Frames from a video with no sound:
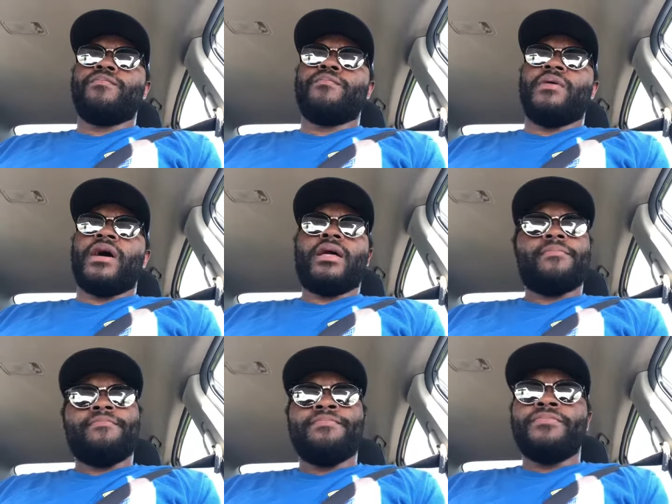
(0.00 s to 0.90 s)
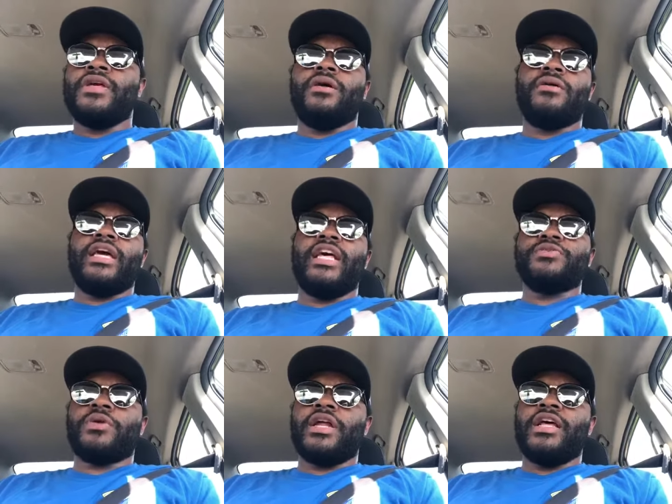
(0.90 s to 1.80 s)
but you know, it is
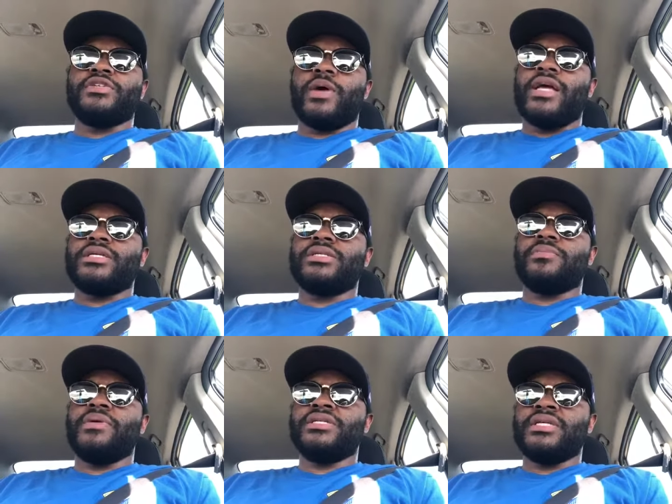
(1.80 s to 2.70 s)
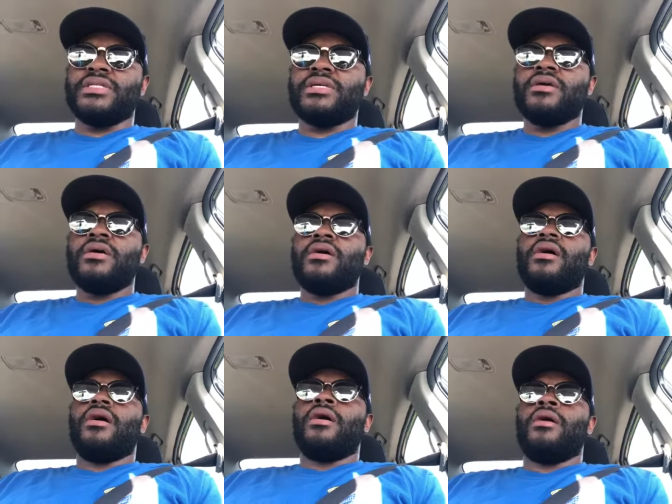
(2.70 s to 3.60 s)
what it is, right? This is the business,
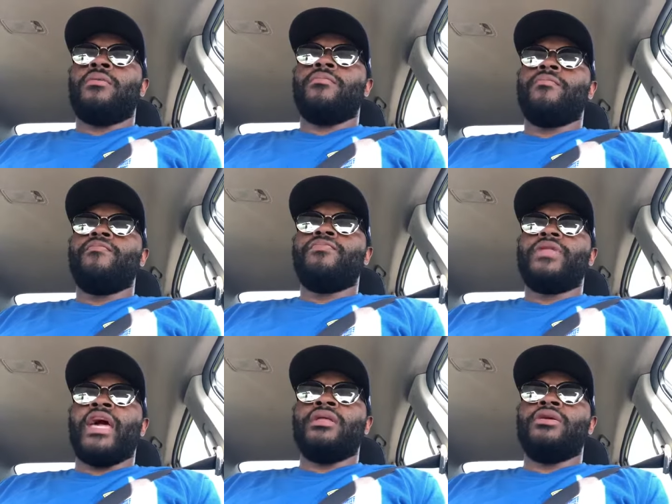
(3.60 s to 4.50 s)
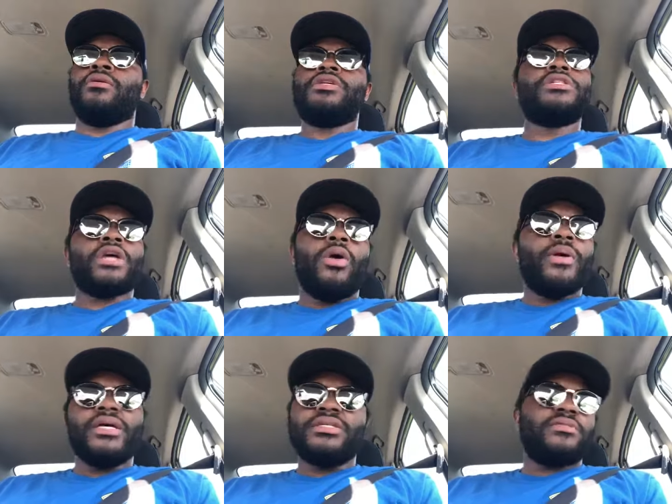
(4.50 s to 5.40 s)
um, and you know, this is
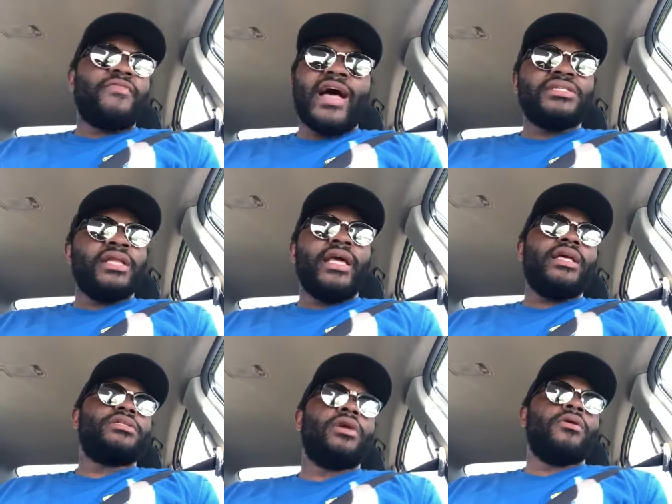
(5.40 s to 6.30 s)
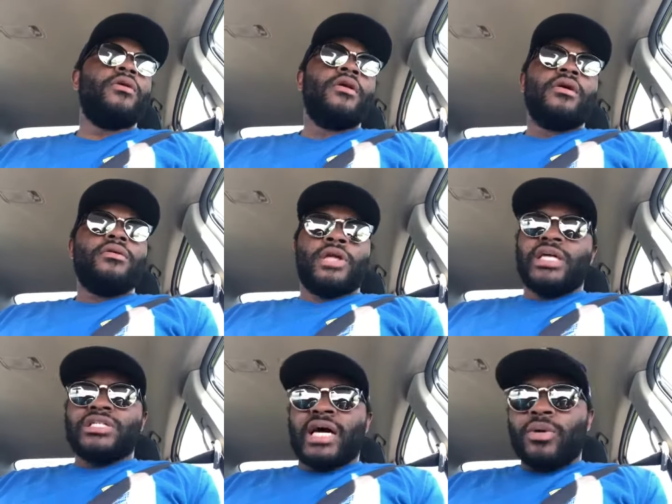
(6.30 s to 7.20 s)
always fascinating. So, you know, I
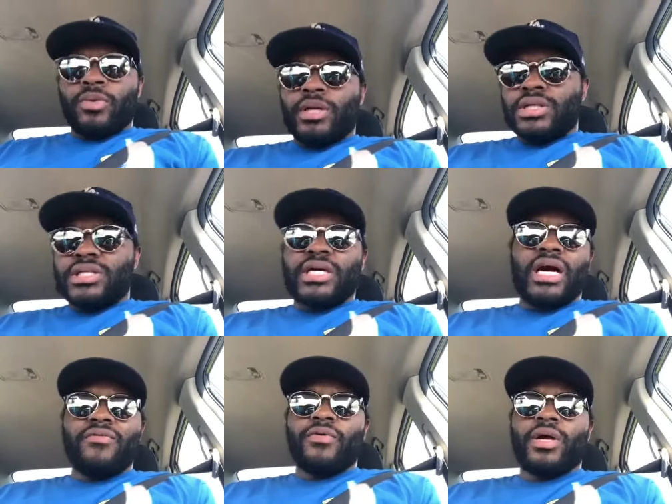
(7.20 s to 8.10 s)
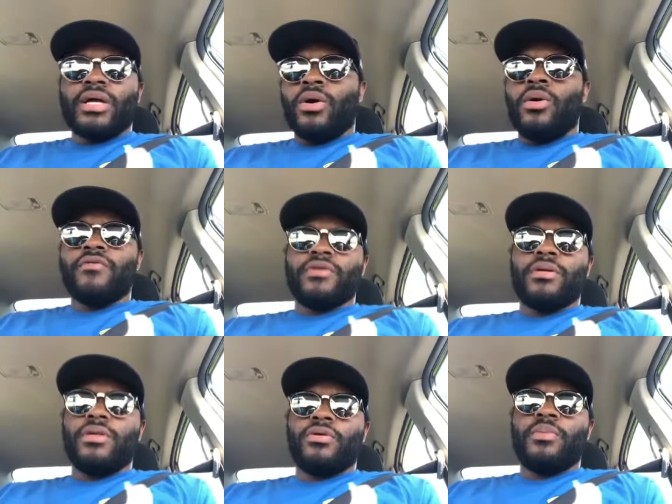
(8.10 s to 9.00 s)
just kind of wanted just to cover it, go over it a
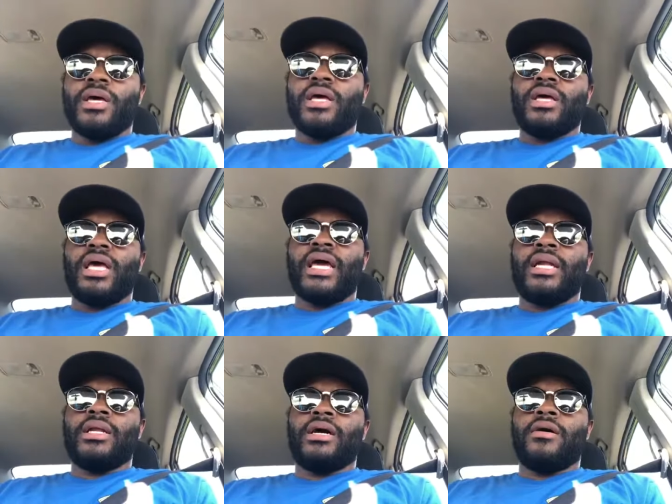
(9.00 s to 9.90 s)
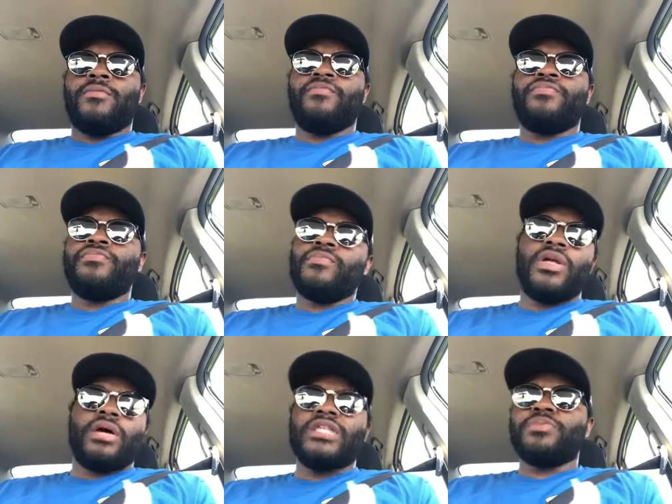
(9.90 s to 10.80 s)
little bit, and um, you
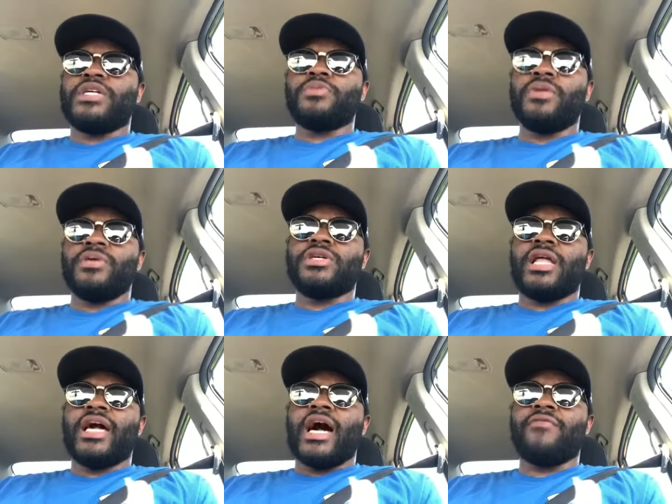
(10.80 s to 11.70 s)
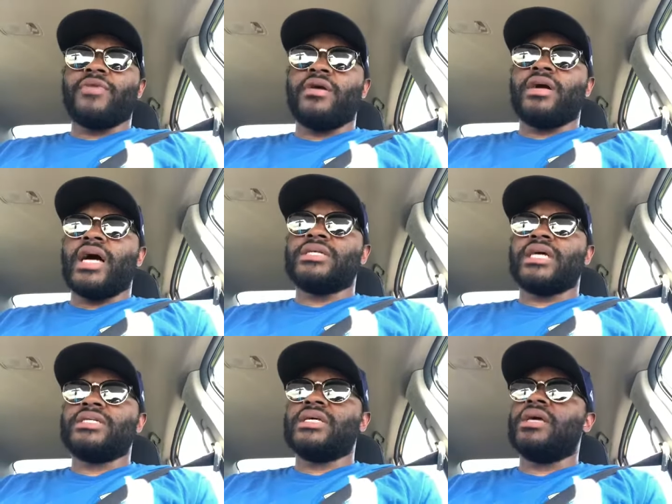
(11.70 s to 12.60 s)
know, that's that's pretty much all I got for here, guys.
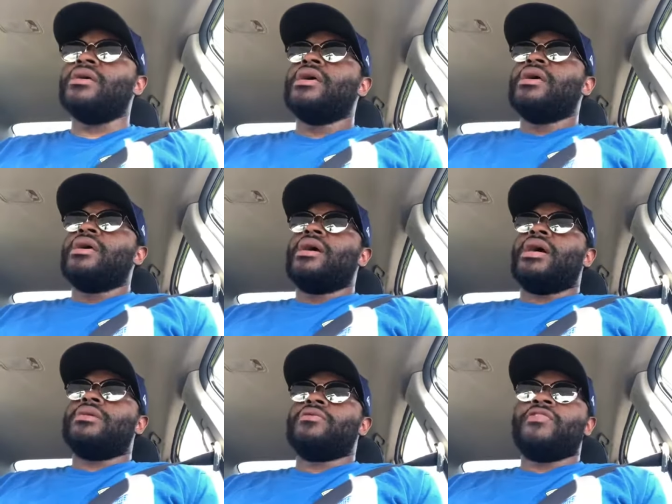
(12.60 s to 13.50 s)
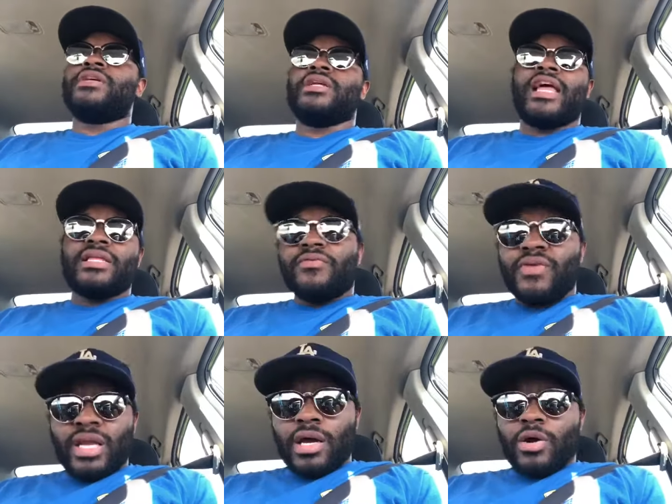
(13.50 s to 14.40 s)
That's it. Uh, don't forget to like the
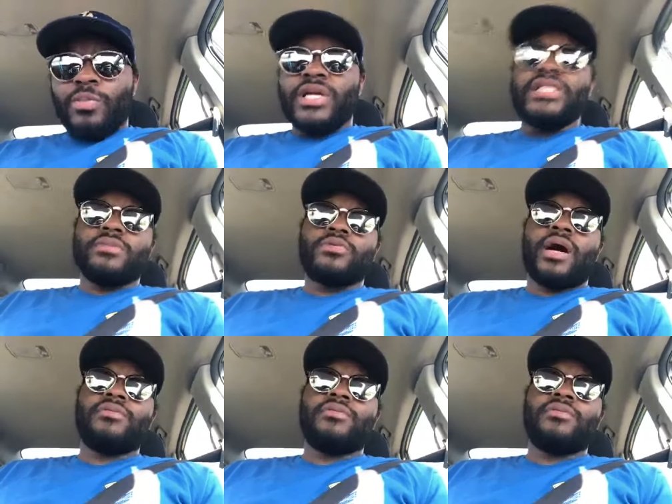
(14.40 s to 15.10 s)
video. Please subscribe